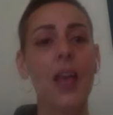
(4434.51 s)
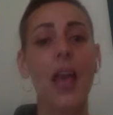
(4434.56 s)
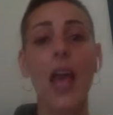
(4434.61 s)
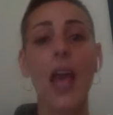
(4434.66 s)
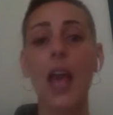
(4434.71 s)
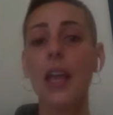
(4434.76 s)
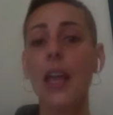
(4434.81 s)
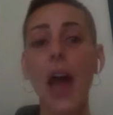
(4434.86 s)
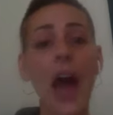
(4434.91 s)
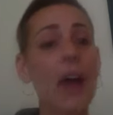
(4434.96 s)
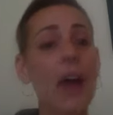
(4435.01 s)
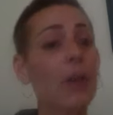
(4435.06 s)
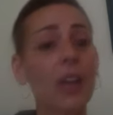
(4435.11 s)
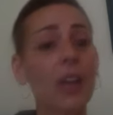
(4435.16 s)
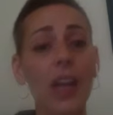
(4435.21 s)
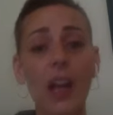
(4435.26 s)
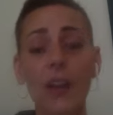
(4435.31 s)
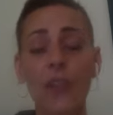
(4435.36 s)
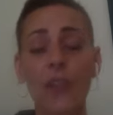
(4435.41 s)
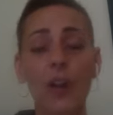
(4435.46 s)
And I don't
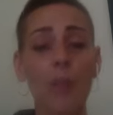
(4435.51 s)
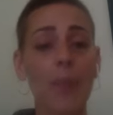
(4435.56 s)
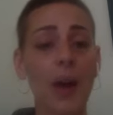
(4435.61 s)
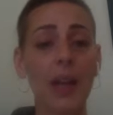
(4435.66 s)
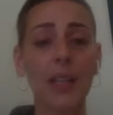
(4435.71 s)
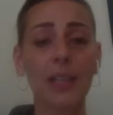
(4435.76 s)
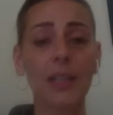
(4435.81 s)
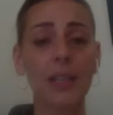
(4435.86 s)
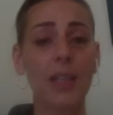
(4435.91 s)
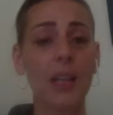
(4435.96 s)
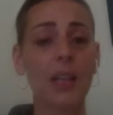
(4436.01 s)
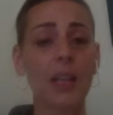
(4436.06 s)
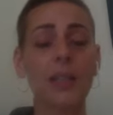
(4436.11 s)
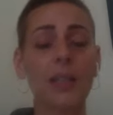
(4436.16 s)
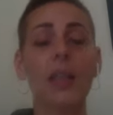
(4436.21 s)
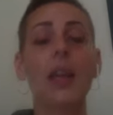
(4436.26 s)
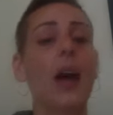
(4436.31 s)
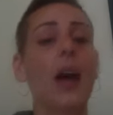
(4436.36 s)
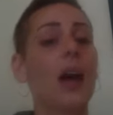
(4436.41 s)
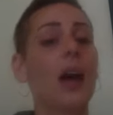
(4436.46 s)
care if her body says
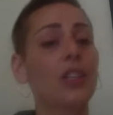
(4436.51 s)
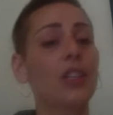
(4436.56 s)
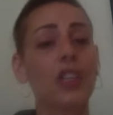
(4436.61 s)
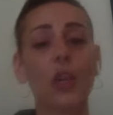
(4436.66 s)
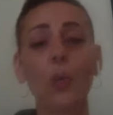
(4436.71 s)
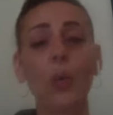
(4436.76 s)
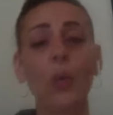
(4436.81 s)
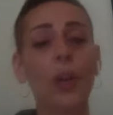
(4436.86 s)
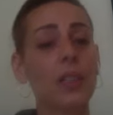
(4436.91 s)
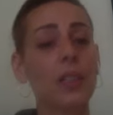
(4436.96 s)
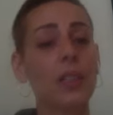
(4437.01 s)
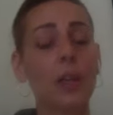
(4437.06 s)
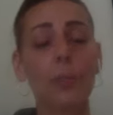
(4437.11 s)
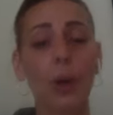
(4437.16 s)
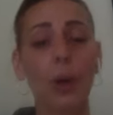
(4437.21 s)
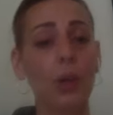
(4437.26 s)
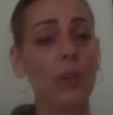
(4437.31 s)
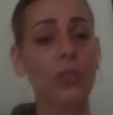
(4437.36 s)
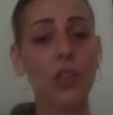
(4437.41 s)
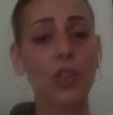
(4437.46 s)
she wants a
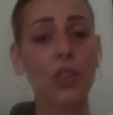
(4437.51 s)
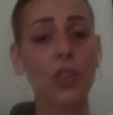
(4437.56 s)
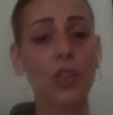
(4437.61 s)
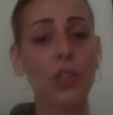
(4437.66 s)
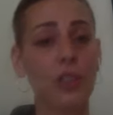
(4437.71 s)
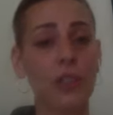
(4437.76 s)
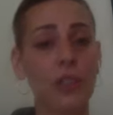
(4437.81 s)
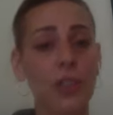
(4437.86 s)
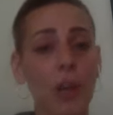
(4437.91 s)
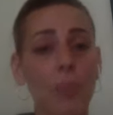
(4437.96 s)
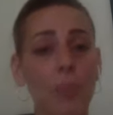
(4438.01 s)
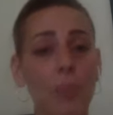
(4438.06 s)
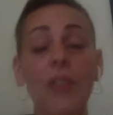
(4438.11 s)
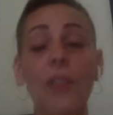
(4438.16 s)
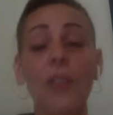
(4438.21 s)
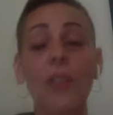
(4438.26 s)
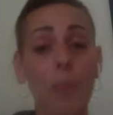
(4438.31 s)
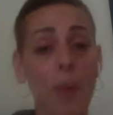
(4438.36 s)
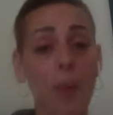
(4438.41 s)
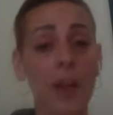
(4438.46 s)
bowl of chocolate syrup. If
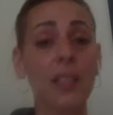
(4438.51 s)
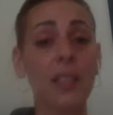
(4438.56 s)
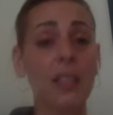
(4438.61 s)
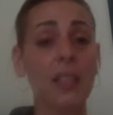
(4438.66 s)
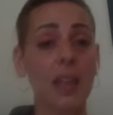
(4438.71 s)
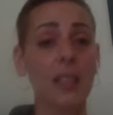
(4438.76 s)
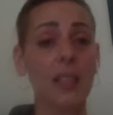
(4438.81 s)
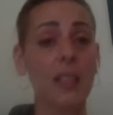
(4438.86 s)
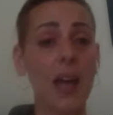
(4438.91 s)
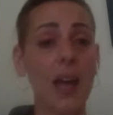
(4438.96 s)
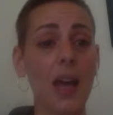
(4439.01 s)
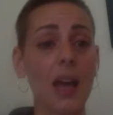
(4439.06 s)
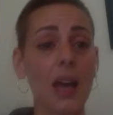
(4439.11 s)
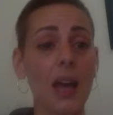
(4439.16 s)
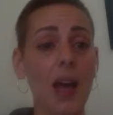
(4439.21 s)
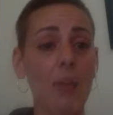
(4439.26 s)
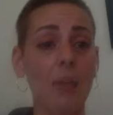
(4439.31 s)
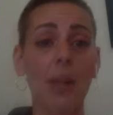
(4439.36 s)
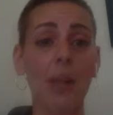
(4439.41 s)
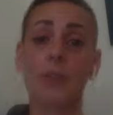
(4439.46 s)
her body says that,
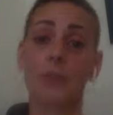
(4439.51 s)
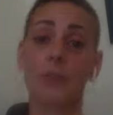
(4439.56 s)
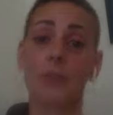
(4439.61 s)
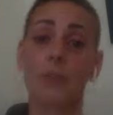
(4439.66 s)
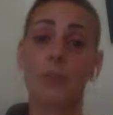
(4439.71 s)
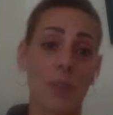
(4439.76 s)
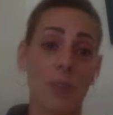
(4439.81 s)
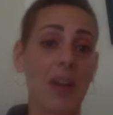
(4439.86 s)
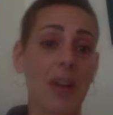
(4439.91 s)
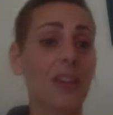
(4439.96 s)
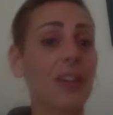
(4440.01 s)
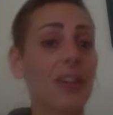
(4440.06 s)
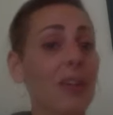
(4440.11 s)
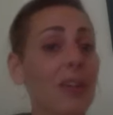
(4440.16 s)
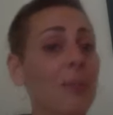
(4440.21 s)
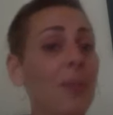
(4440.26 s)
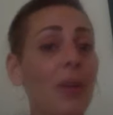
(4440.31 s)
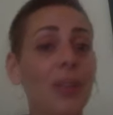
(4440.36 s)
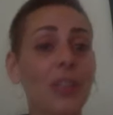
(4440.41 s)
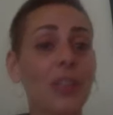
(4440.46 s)
I'm like, then you better
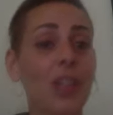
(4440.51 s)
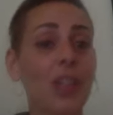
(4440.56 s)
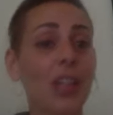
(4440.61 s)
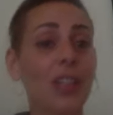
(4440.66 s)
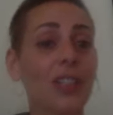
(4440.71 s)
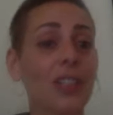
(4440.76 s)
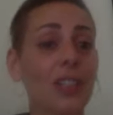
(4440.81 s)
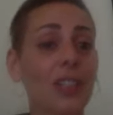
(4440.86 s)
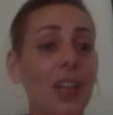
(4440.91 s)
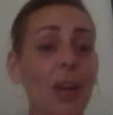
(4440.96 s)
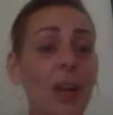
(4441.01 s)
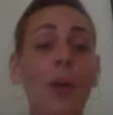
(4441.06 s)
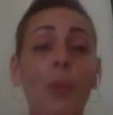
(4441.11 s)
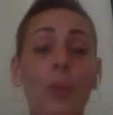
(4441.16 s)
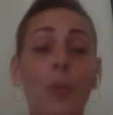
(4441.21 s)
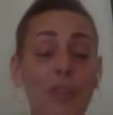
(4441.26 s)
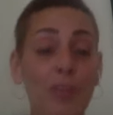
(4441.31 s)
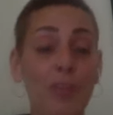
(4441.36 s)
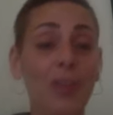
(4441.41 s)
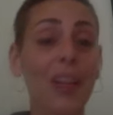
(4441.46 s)
eat a bowl of chocolate syrup. And
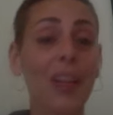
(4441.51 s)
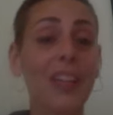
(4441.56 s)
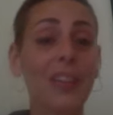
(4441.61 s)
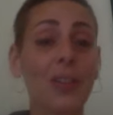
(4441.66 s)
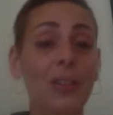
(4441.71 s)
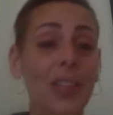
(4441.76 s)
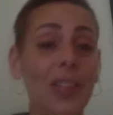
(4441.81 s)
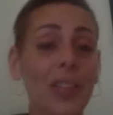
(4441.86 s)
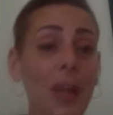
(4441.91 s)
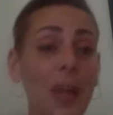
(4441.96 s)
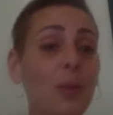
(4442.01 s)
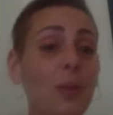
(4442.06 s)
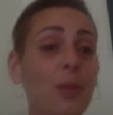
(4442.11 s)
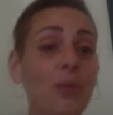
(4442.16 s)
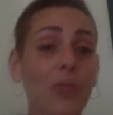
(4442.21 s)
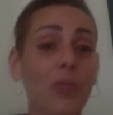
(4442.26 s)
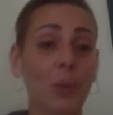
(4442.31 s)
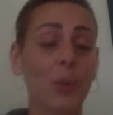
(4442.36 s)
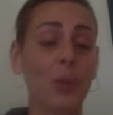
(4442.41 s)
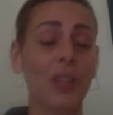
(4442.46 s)
we've played those games
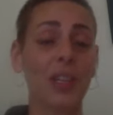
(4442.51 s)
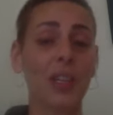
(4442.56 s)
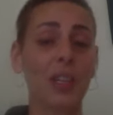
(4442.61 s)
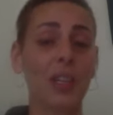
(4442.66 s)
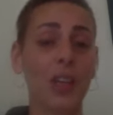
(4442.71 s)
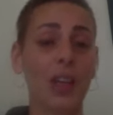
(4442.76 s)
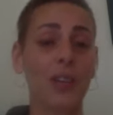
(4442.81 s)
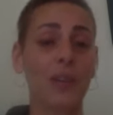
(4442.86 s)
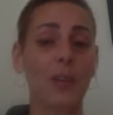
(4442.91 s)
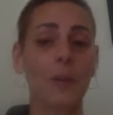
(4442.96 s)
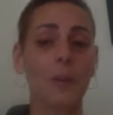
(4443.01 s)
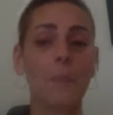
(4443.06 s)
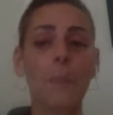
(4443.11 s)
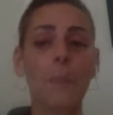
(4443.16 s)
before with each other.